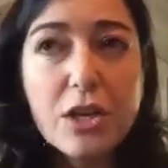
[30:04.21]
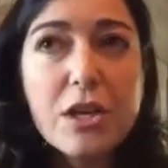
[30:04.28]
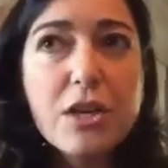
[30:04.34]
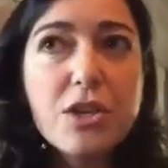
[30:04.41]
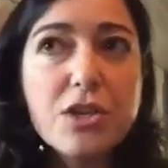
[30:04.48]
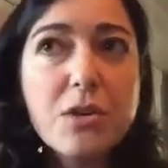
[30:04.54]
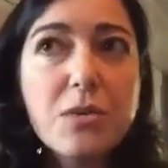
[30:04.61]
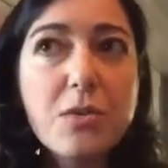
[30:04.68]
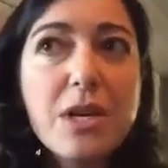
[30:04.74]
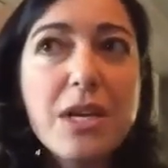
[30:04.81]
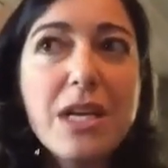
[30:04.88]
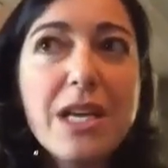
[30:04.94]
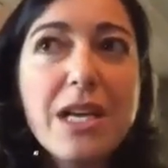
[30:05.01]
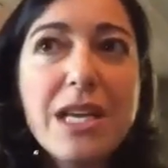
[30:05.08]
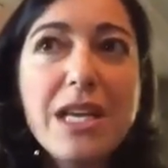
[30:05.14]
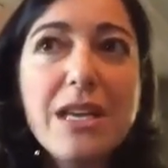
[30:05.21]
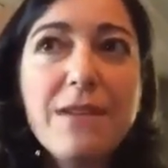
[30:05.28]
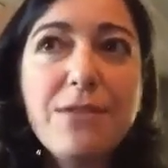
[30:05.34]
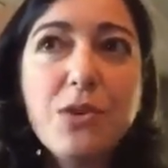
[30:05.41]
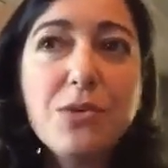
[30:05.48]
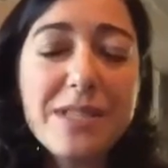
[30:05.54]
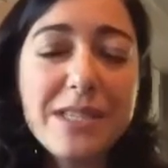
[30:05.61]
So if
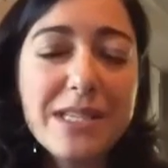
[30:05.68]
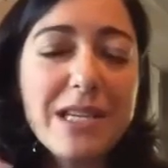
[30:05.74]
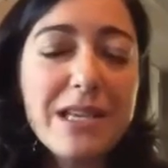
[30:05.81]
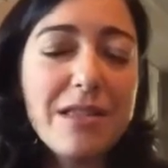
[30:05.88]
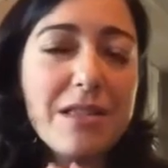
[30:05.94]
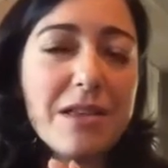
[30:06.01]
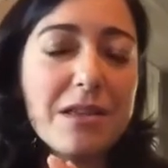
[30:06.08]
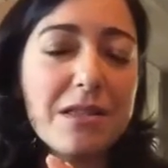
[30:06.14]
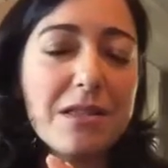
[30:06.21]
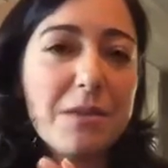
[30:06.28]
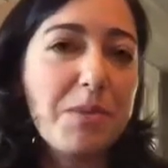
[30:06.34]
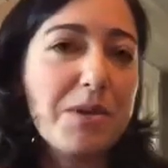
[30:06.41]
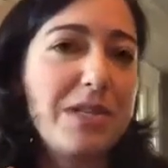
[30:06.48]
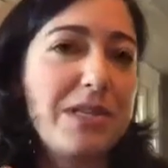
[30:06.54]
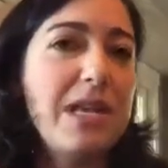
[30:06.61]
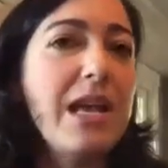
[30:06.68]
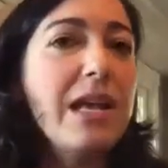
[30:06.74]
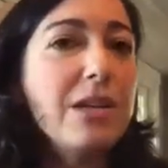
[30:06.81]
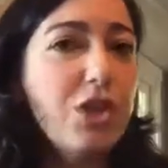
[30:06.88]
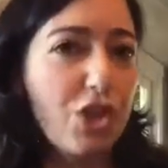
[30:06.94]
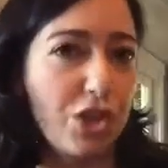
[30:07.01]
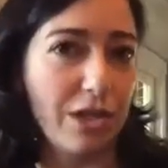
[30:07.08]
you see the
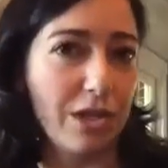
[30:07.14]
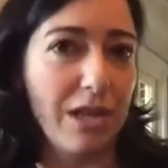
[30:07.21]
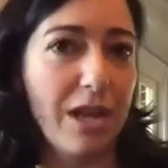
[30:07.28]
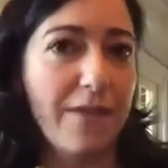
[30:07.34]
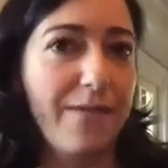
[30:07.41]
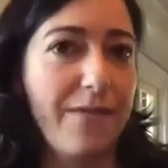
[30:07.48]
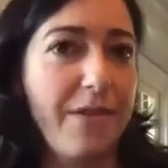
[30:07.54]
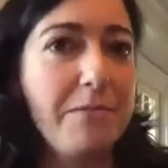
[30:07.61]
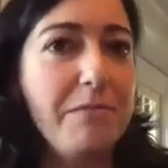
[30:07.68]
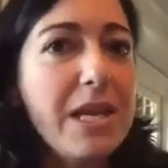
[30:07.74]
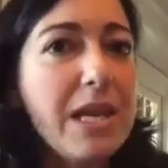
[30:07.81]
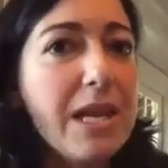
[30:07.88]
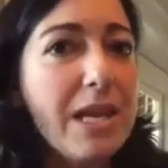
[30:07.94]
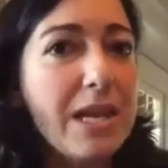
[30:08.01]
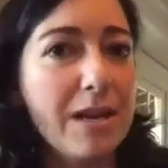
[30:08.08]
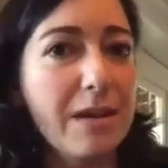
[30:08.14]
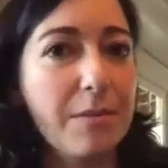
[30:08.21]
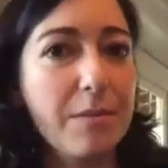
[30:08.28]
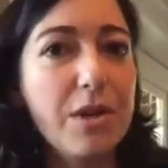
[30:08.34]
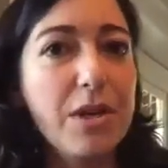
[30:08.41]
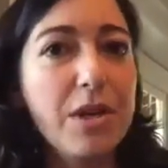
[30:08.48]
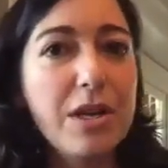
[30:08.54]
potential of the medium
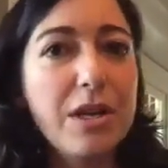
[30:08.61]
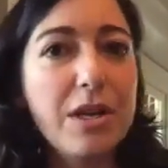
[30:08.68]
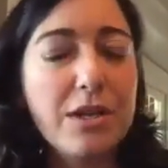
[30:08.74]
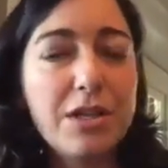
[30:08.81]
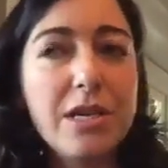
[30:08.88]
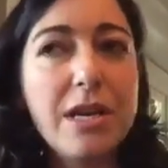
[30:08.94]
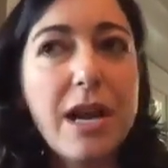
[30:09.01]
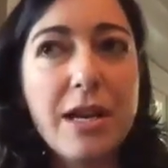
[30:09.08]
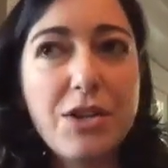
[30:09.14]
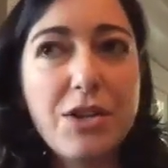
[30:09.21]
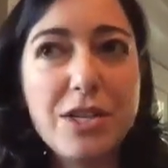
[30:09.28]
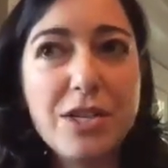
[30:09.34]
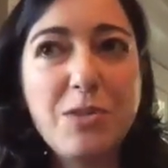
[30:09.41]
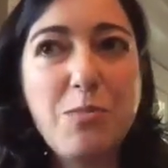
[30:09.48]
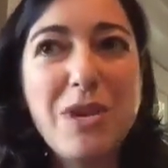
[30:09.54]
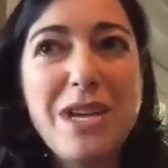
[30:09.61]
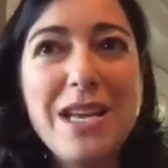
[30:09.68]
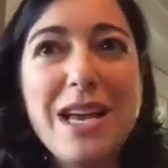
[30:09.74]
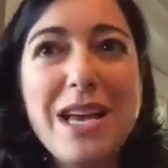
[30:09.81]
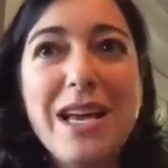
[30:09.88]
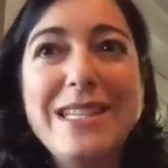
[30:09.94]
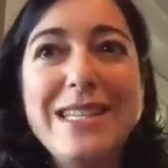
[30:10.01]
to not just be
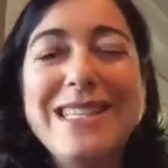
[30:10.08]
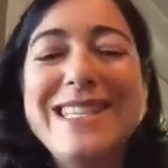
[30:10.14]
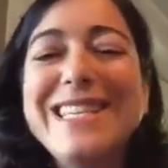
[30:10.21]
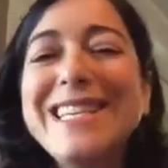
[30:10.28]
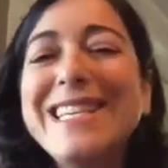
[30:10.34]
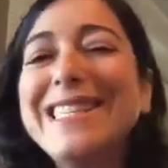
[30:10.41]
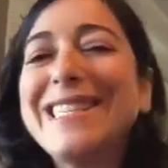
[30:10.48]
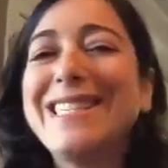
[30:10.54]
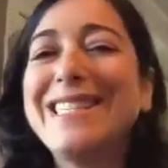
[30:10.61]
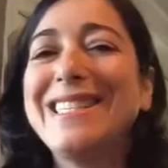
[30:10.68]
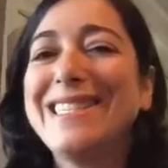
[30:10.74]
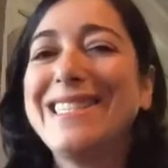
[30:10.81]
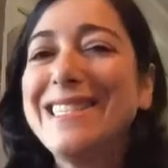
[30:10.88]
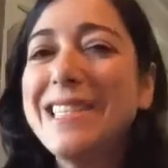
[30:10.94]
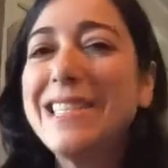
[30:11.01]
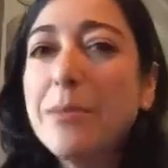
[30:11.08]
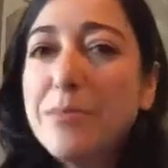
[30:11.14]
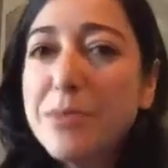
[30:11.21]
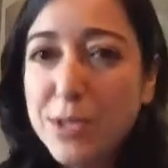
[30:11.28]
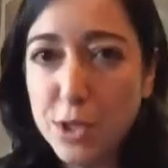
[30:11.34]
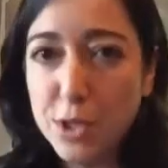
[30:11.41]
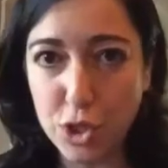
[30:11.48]
a decent
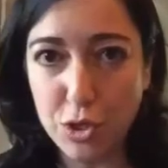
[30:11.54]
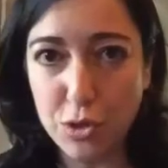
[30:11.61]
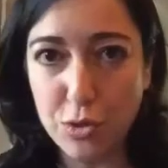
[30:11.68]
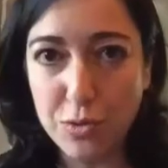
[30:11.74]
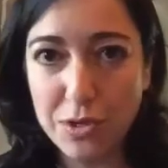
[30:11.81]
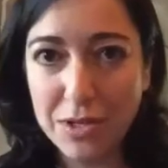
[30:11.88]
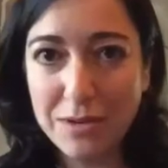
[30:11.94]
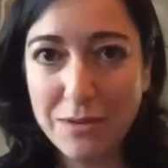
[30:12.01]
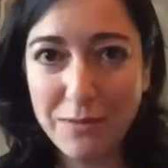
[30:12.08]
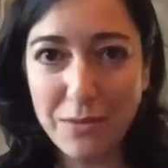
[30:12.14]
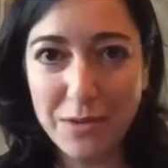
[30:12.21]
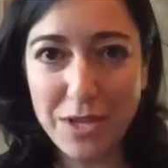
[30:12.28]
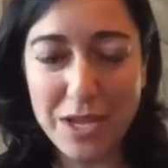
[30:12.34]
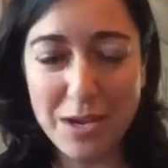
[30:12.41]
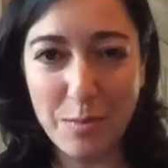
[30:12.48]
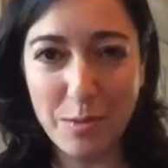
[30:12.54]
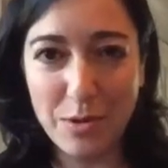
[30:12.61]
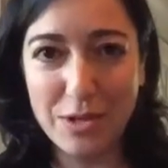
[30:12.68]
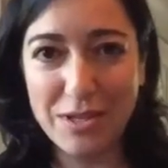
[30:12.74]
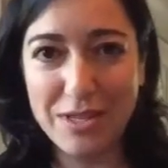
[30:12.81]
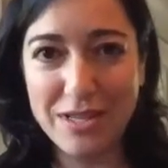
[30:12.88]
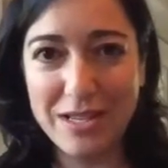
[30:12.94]
substitute for the
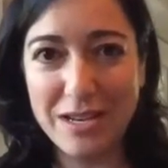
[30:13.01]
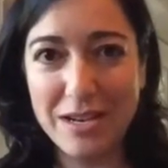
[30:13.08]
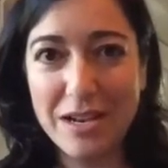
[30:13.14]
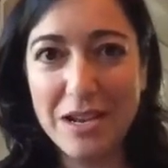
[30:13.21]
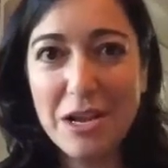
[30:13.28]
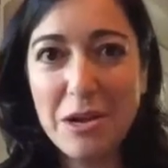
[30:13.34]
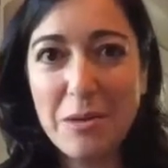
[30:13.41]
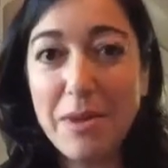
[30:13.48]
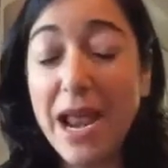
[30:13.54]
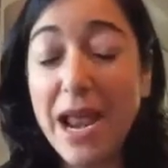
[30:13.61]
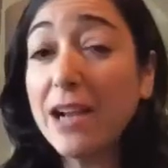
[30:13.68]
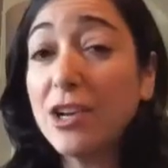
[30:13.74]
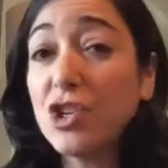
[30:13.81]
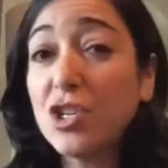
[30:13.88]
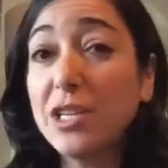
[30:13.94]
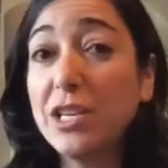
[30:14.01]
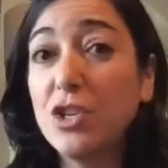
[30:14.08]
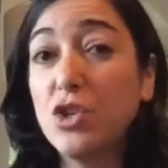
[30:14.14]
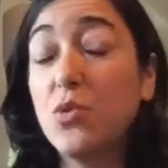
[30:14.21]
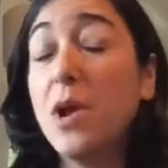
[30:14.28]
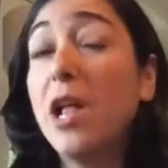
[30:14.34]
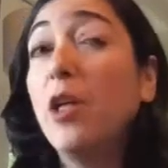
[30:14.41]
in-person, but actually
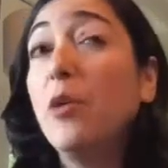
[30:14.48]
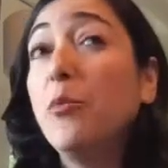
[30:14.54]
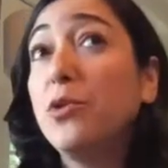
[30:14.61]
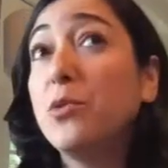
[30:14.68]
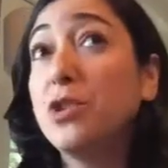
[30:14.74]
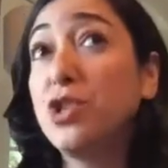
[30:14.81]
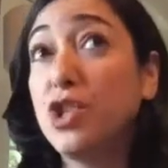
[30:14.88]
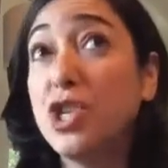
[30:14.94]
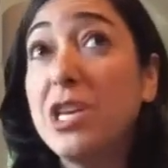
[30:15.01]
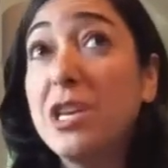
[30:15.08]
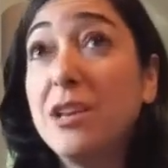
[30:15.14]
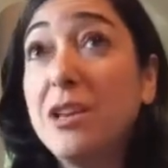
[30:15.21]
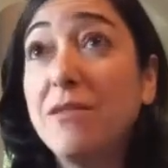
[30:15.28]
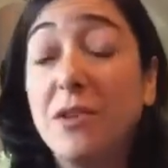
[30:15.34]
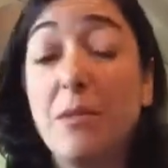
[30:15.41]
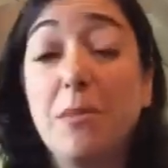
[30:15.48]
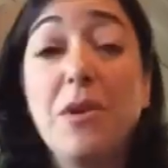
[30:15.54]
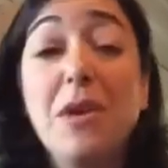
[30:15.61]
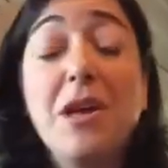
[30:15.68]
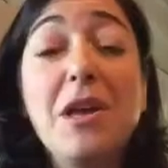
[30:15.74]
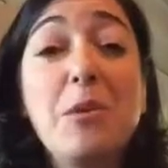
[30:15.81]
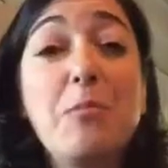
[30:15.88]
to help you achieve some
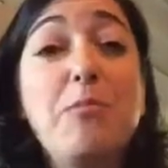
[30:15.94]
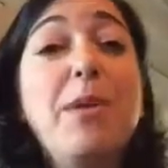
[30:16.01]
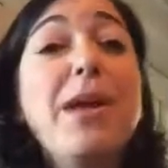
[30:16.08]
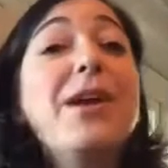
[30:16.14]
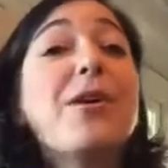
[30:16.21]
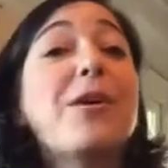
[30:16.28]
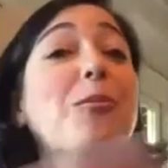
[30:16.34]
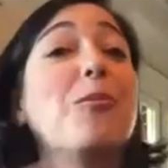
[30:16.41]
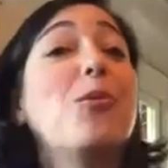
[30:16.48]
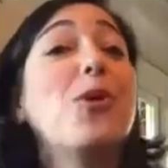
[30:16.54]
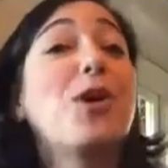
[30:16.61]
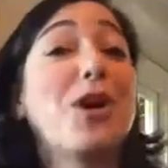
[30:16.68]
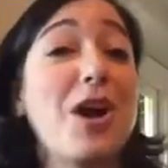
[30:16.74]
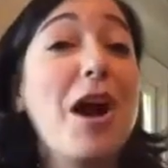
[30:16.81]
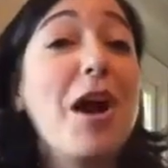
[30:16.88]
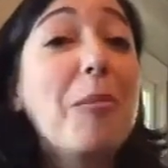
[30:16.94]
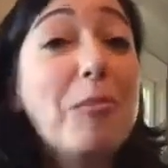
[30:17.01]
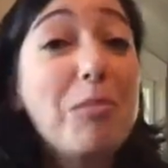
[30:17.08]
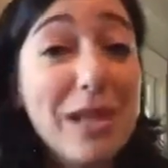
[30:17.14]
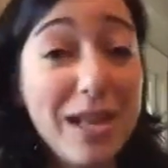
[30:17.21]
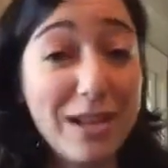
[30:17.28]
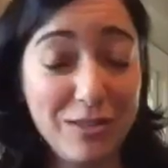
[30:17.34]
bigger, more
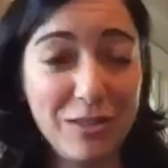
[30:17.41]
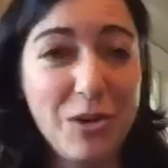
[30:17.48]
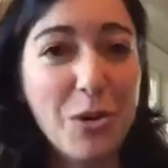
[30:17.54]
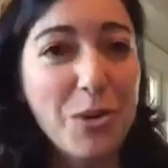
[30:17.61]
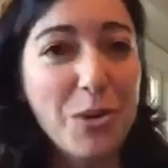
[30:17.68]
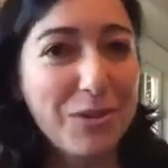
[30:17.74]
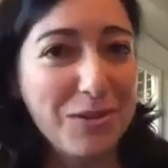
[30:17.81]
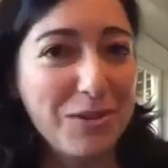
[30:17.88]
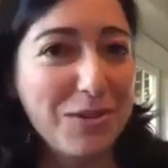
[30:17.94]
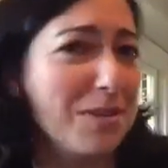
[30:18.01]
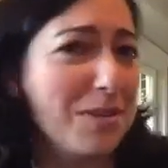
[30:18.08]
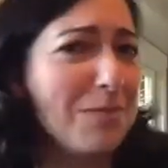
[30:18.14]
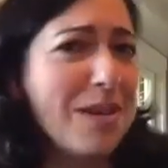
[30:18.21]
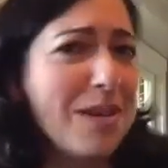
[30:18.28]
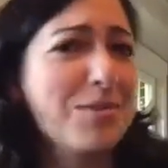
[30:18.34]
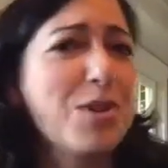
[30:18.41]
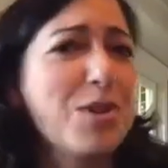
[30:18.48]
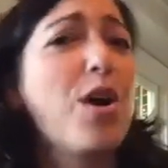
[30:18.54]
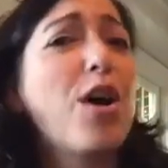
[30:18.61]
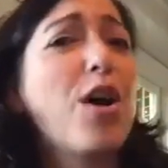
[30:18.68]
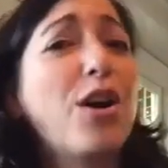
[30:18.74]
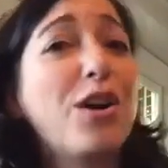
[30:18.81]
complex goals that are sometimes
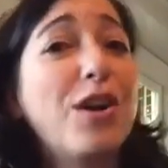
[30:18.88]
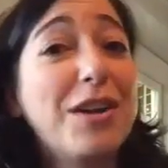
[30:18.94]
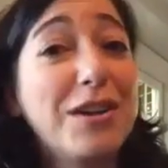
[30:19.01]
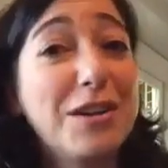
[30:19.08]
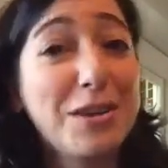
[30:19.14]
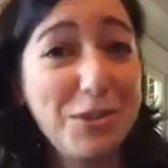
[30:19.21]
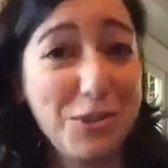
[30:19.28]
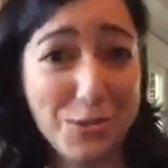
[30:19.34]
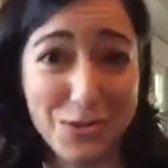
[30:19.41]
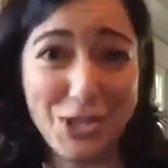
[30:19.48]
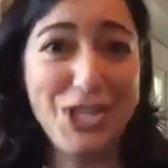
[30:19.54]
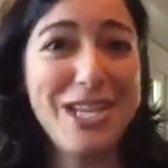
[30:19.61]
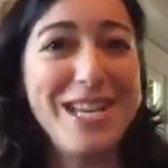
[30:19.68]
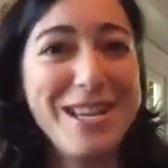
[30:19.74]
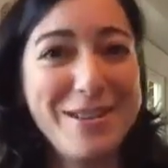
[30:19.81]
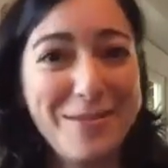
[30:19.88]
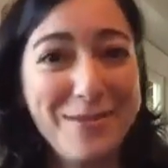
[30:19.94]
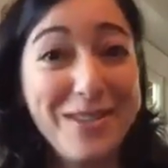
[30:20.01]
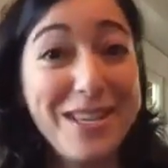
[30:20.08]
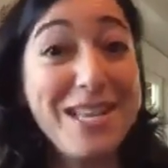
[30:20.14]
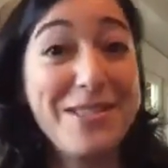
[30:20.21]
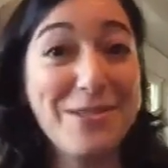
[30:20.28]
hard to achieve
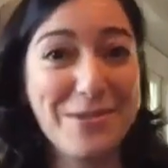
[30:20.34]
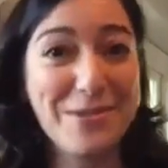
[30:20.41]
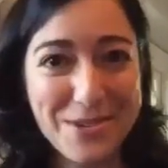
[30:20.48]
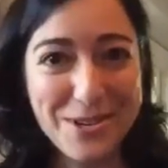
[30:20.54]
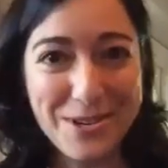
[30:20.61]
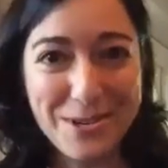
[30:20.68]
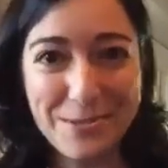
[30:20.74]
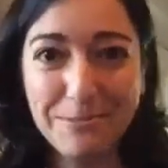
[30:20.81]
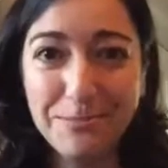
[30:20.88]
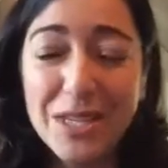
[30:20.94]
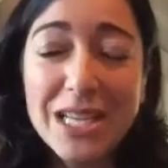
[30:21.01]
in the room.